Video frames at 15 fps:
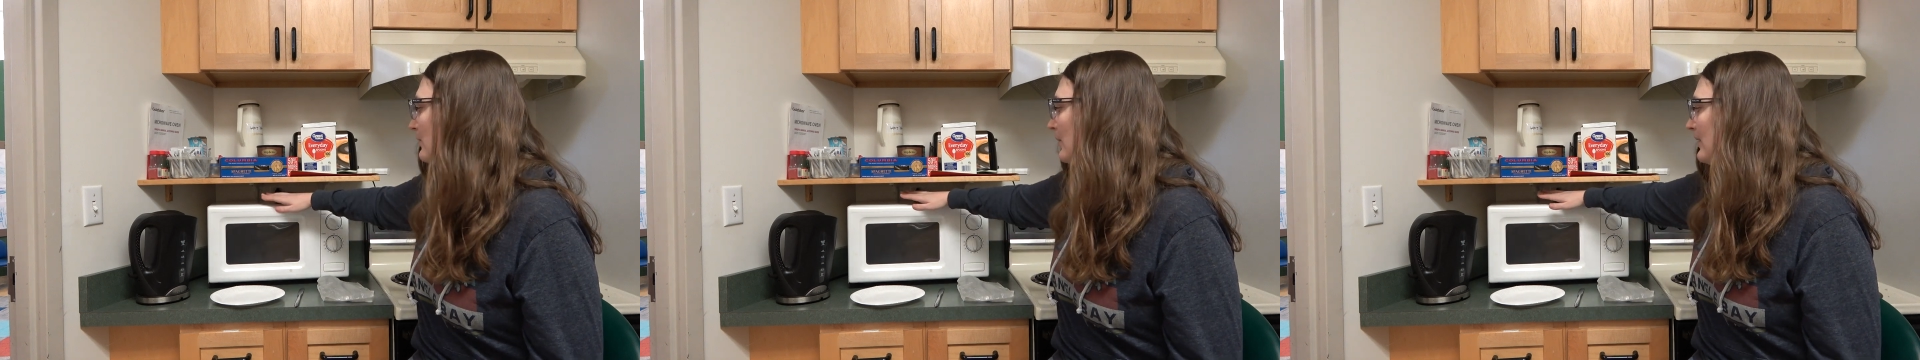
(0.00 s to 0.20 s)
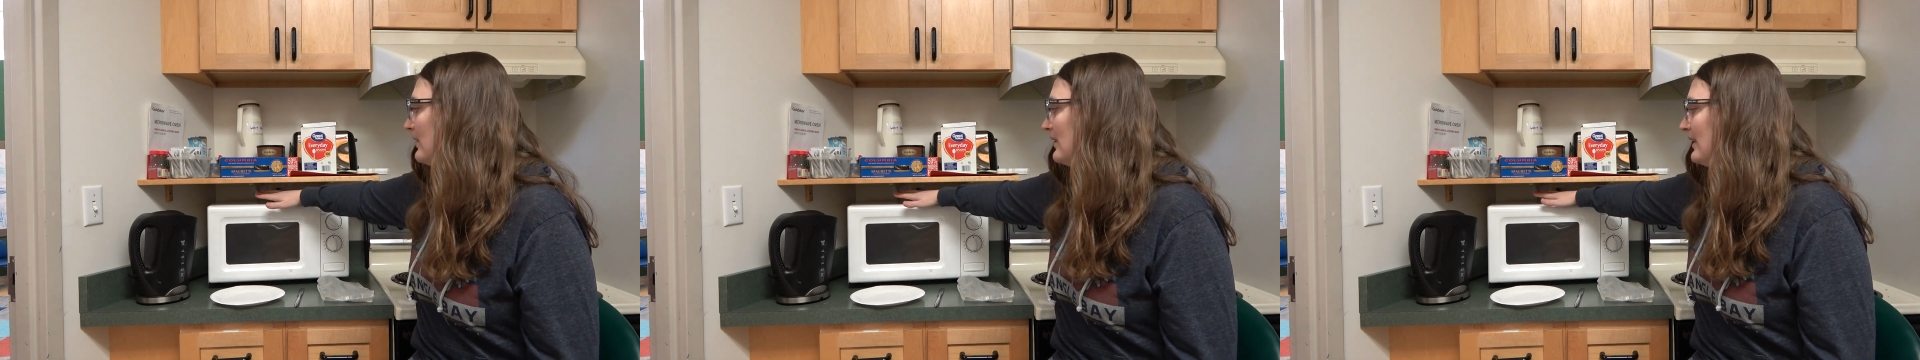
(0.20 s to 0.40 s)

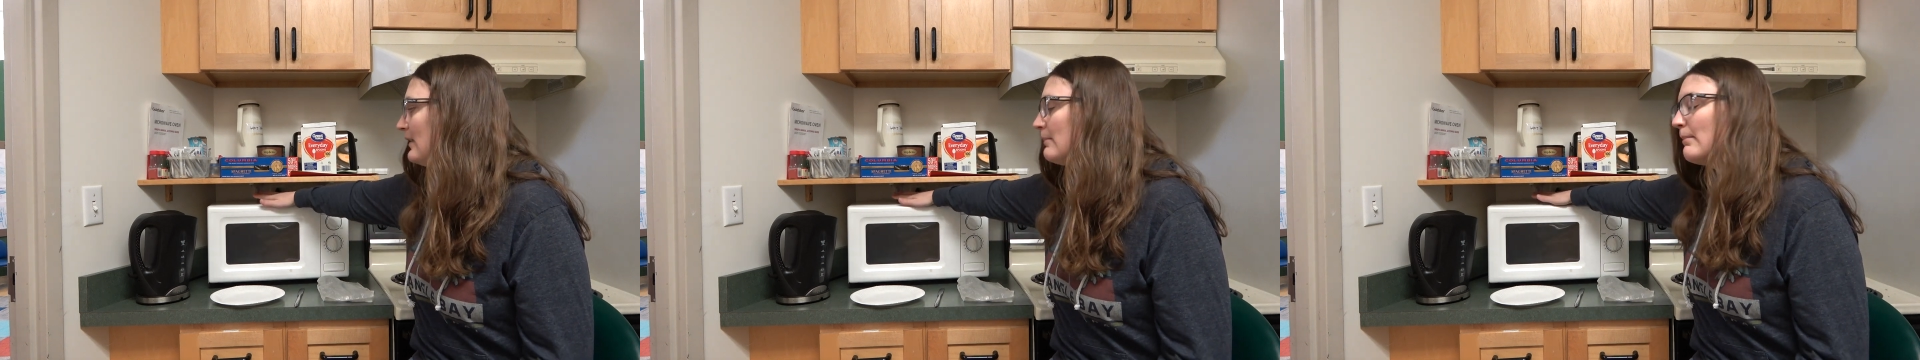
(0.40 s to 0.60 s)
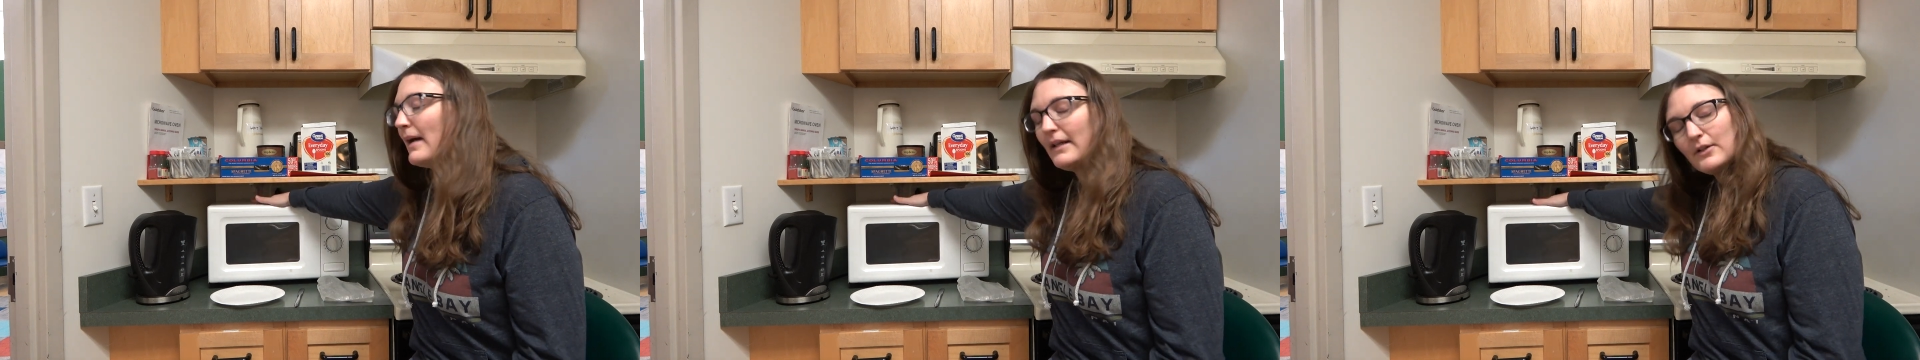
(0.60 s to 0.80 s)
going to need
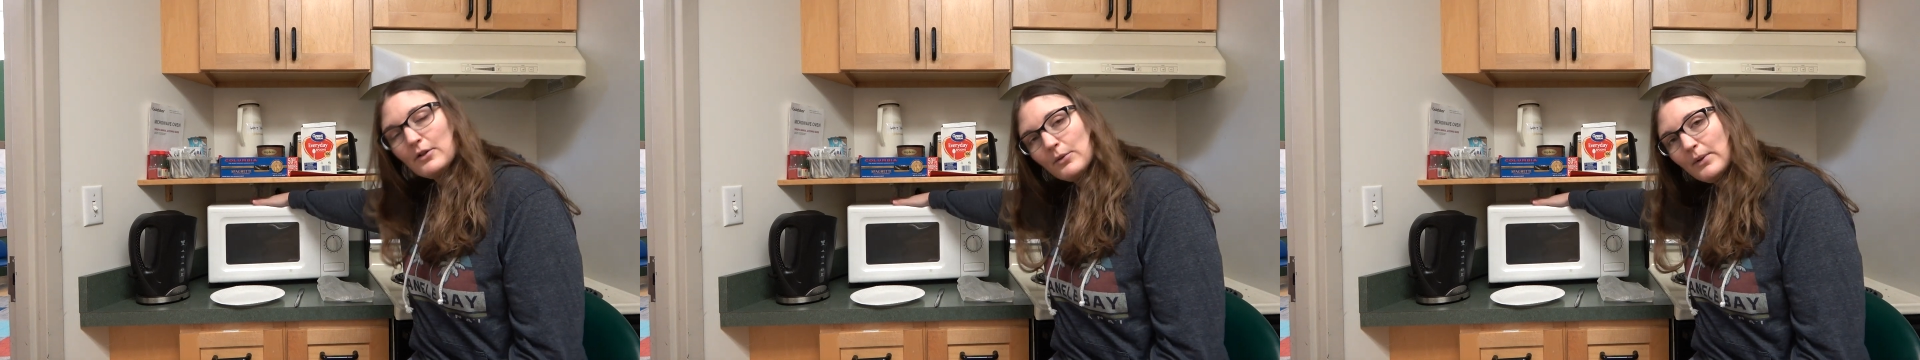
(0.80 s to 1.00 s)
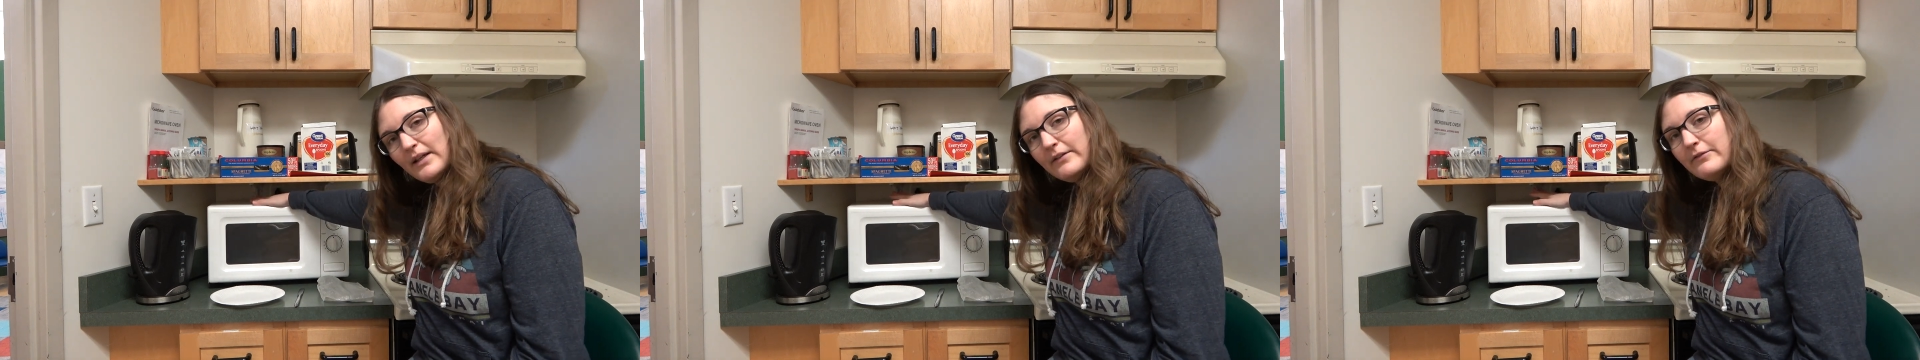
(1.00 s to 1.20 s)
a
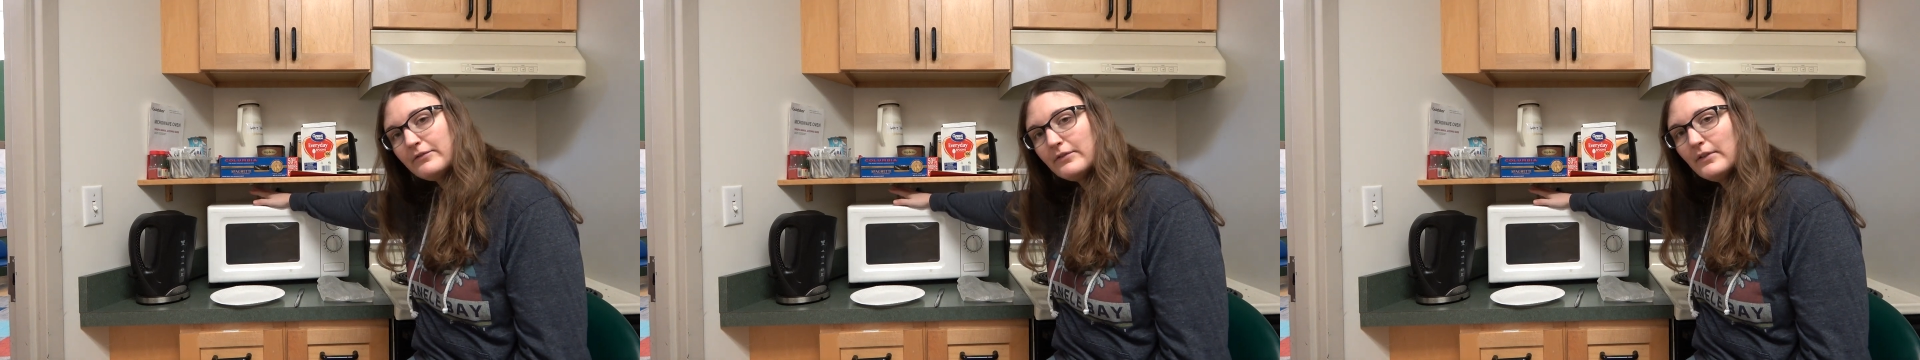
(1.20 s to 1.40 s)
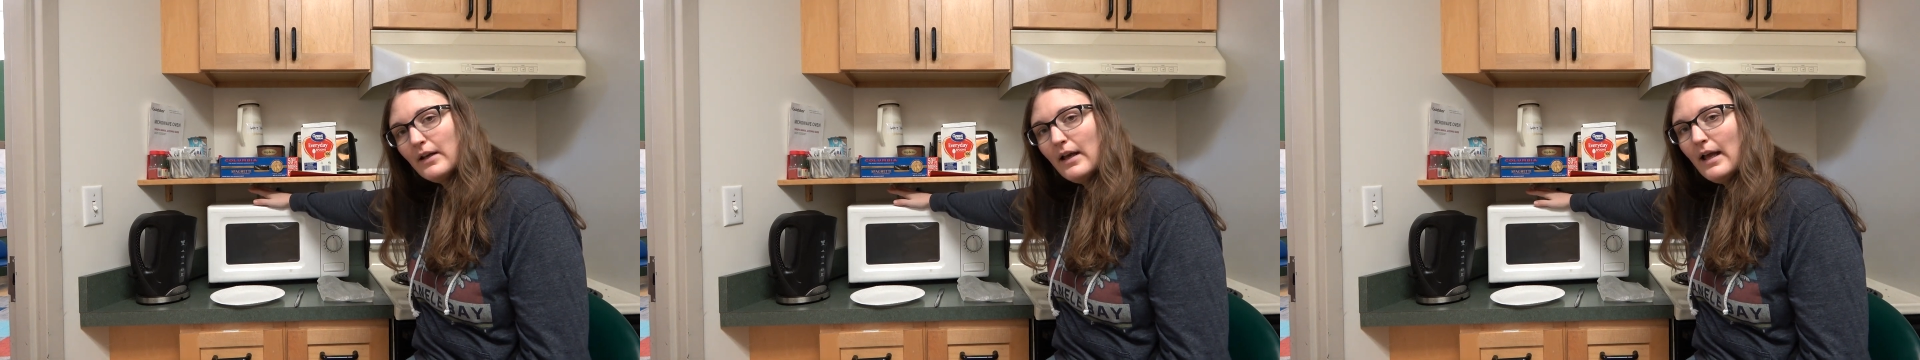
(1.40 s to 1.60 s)

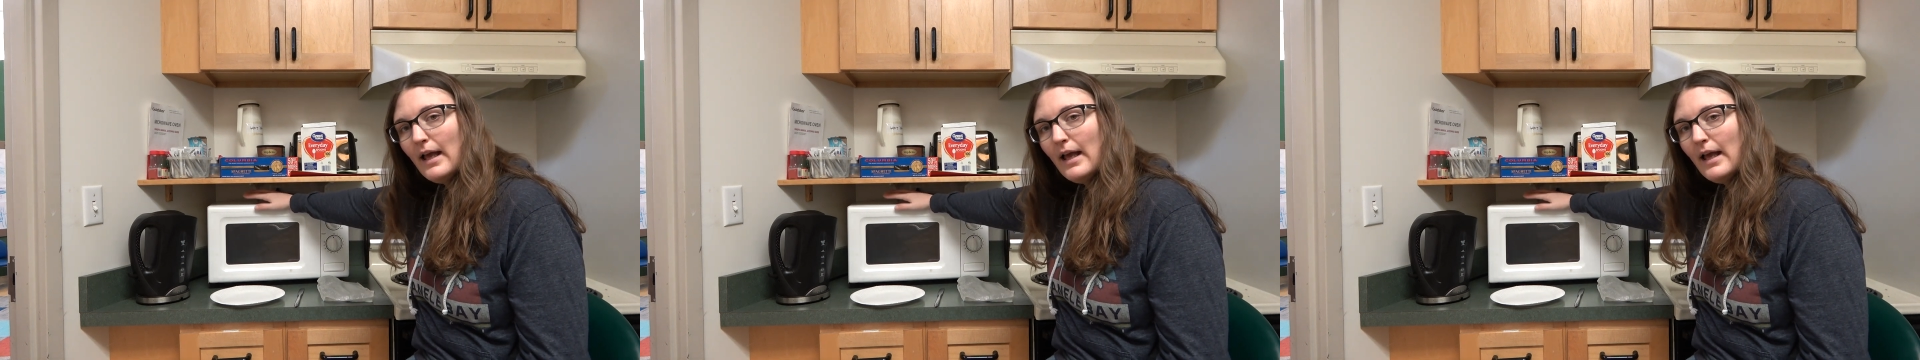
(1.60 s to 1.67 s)
microwave,